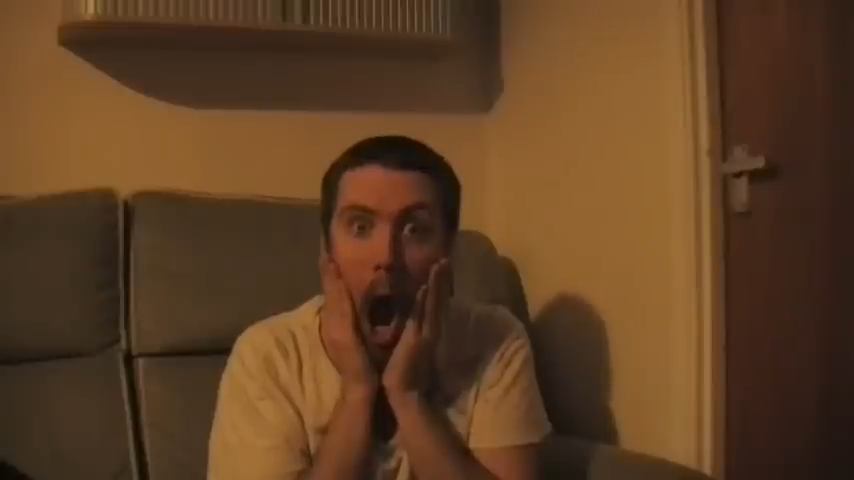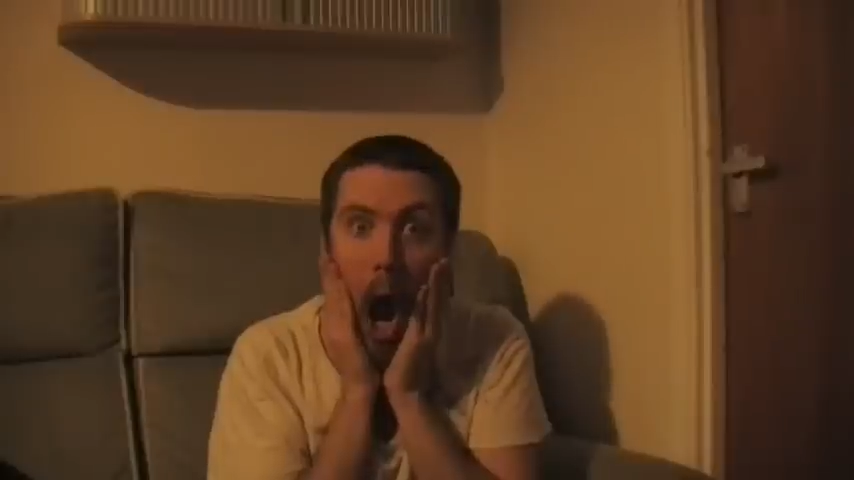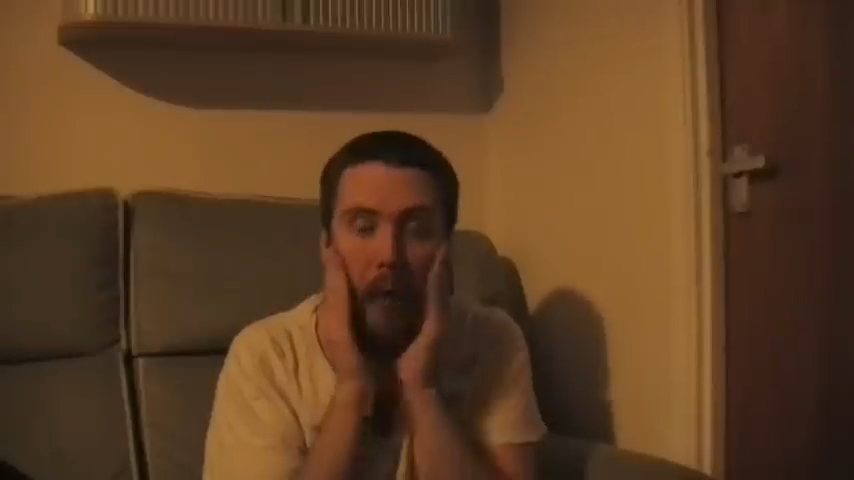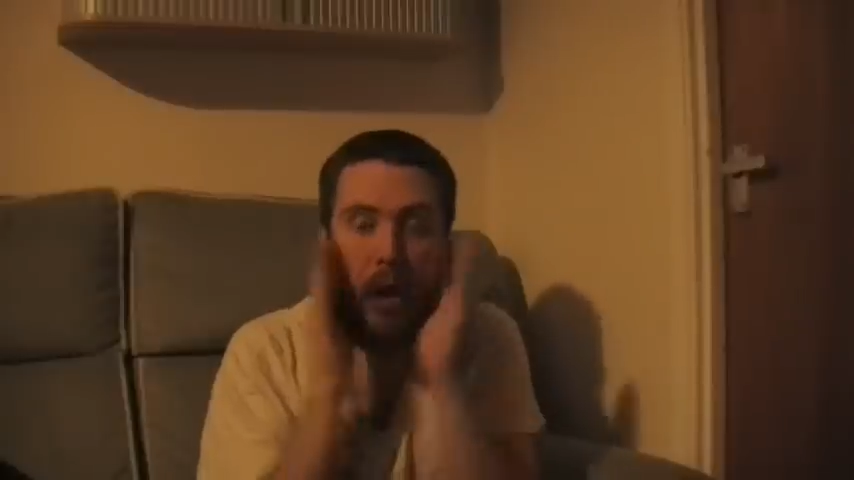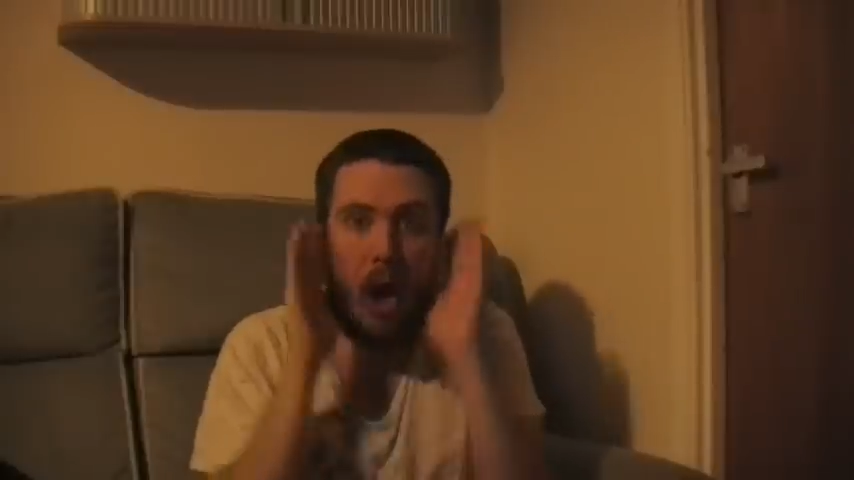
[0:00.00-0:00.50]

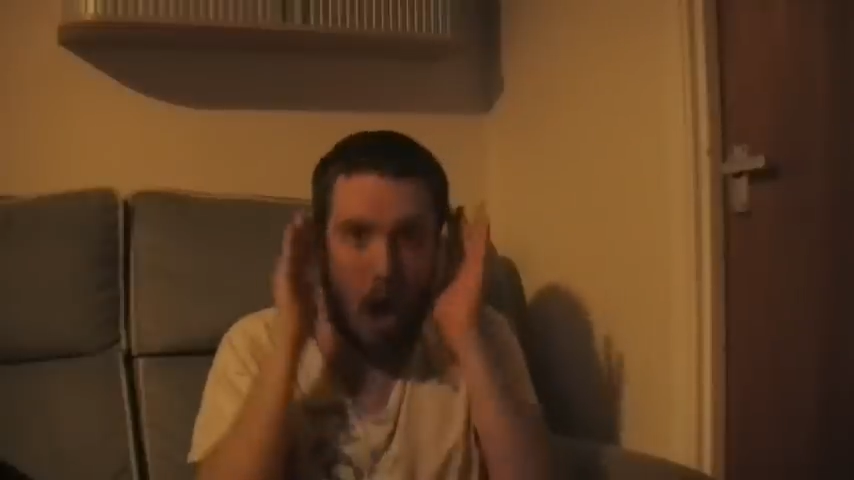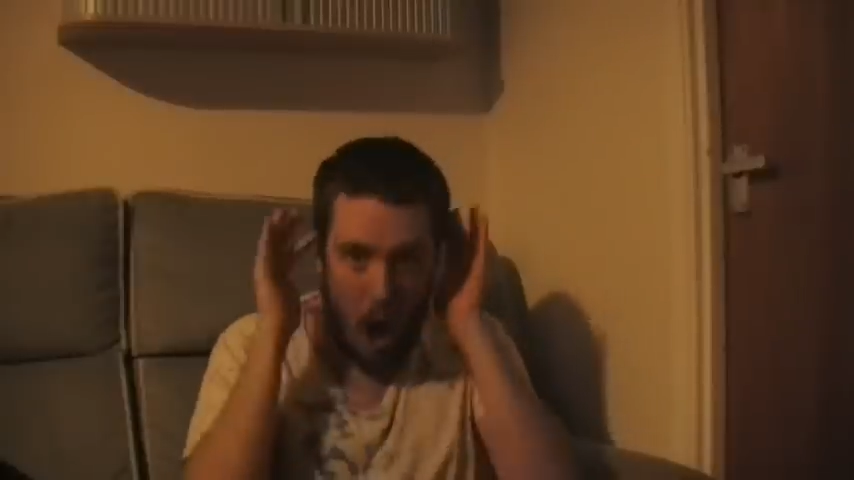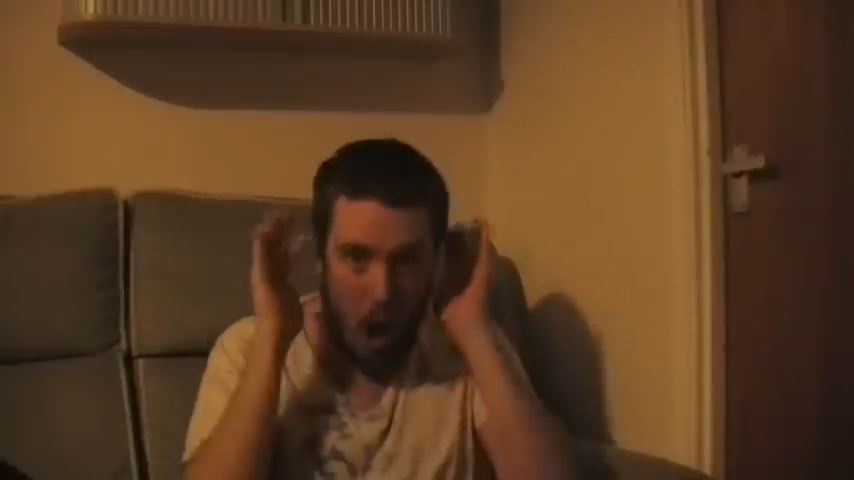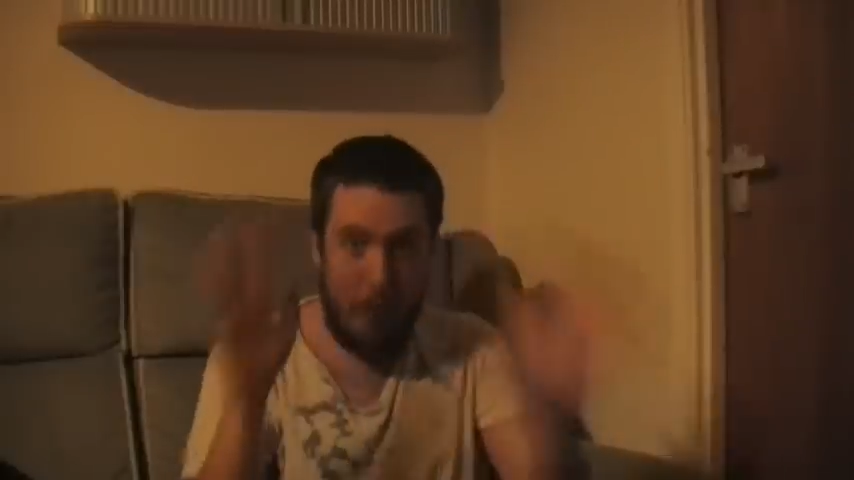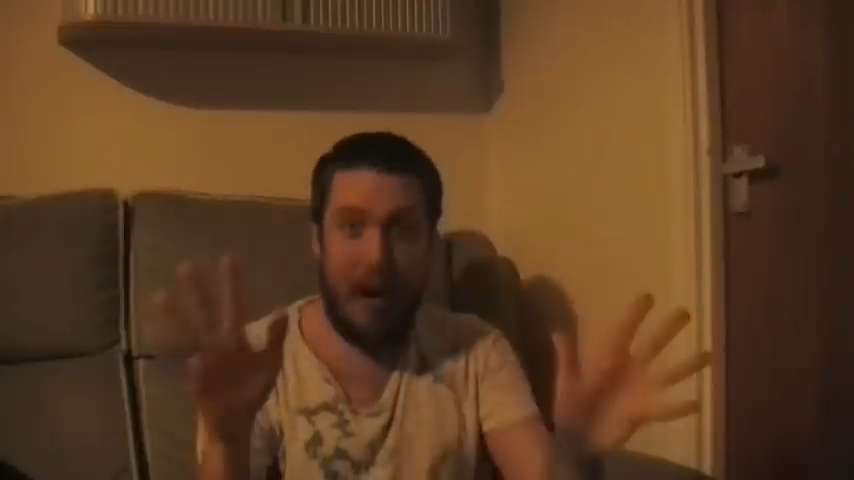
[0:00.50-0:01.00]
Now,
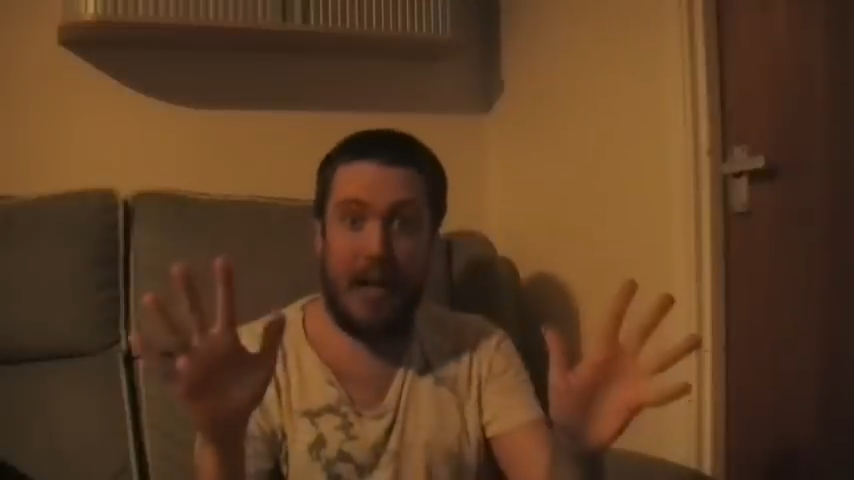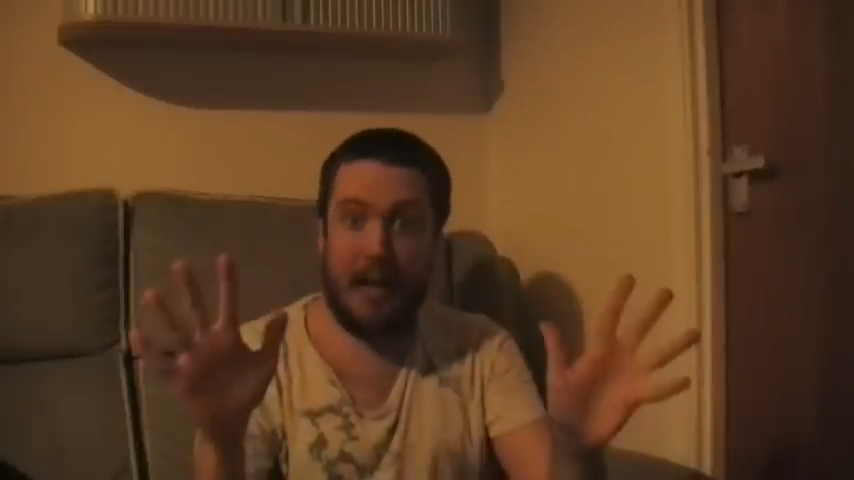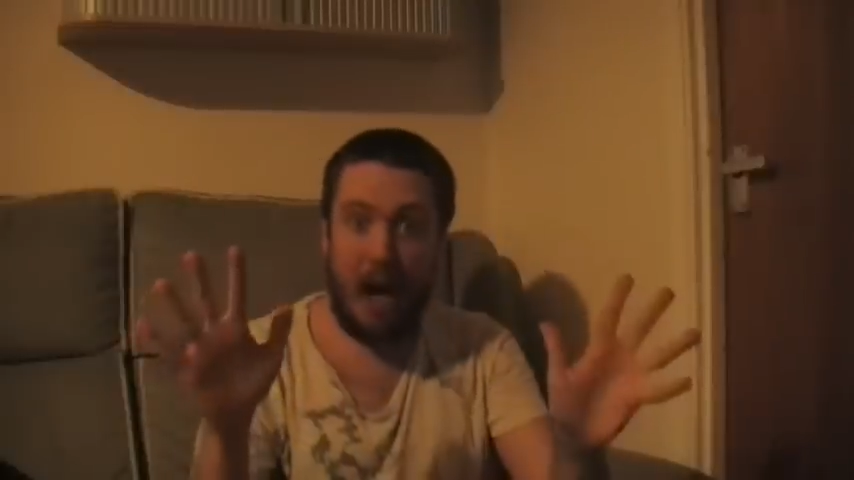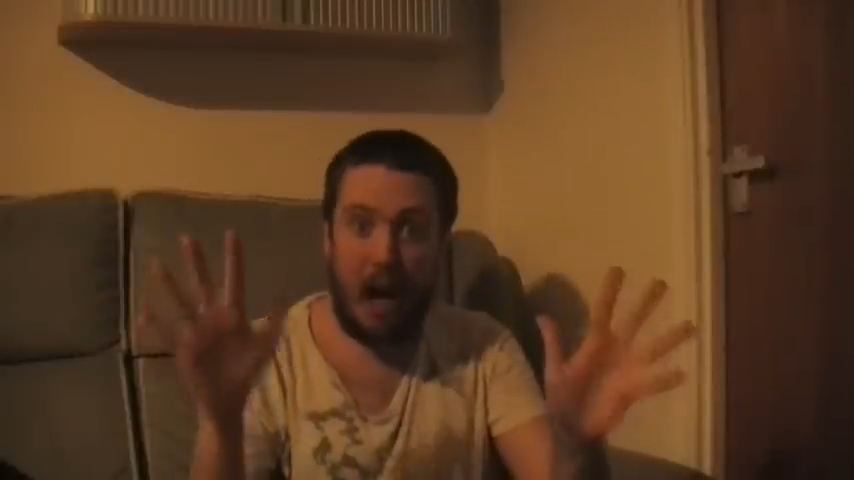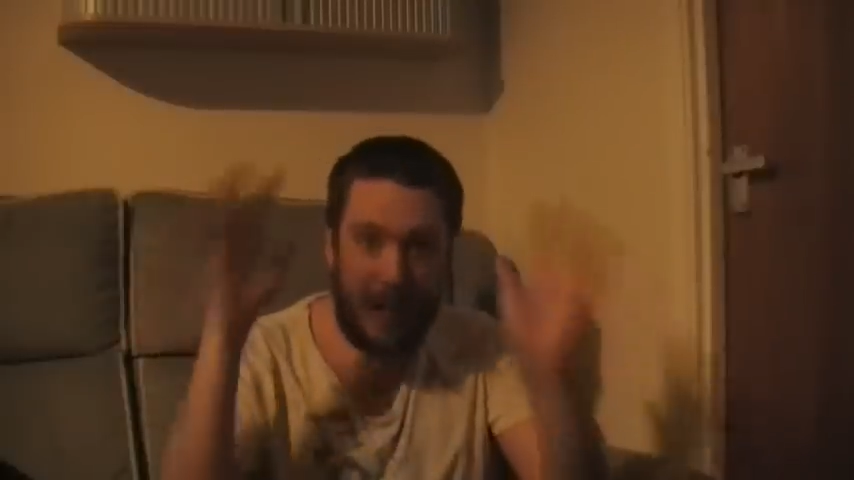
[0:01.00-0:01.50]
oh my
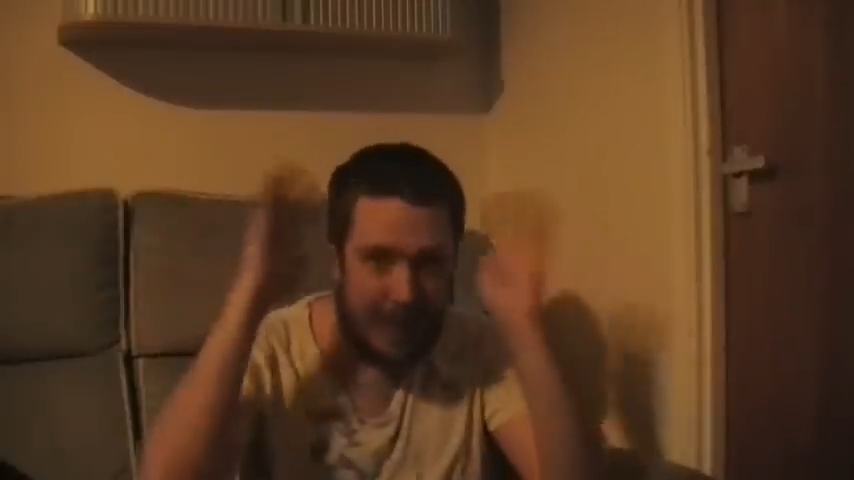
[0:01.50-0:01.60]
god,